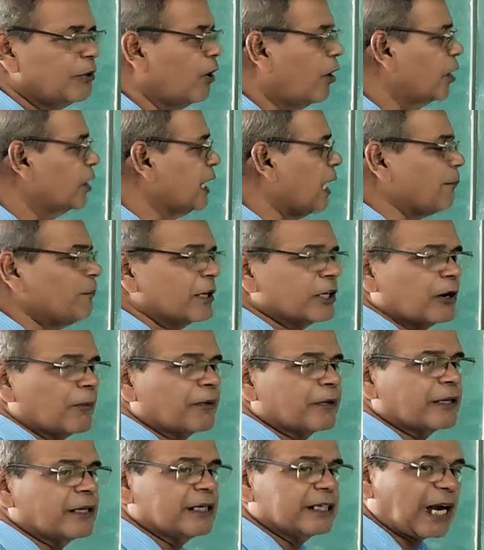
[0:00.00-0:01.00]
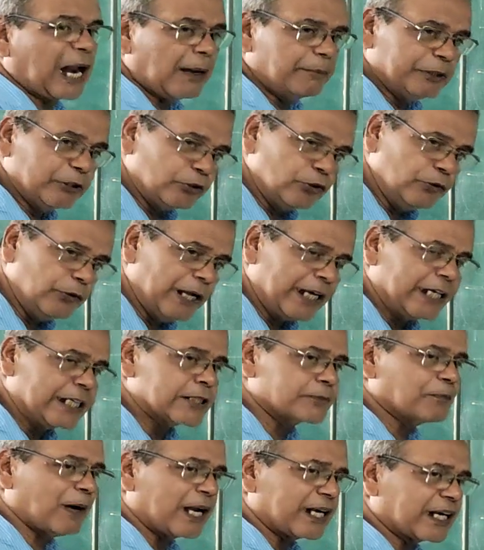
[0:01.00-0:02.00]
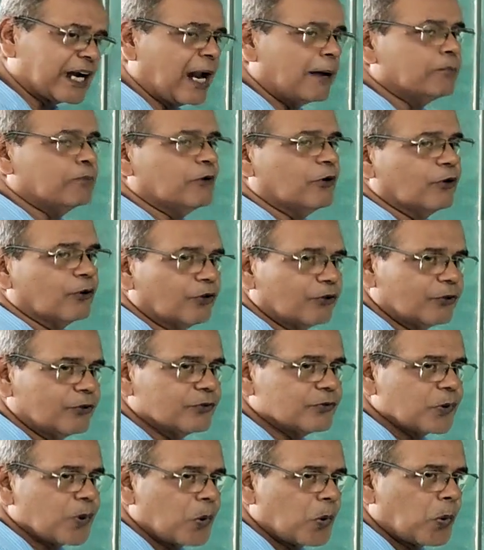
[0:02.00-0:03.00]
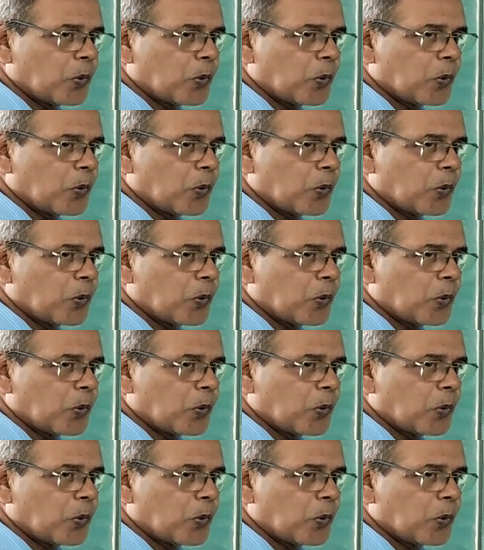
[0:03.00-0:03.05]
or number of gram equivalents per gram mole.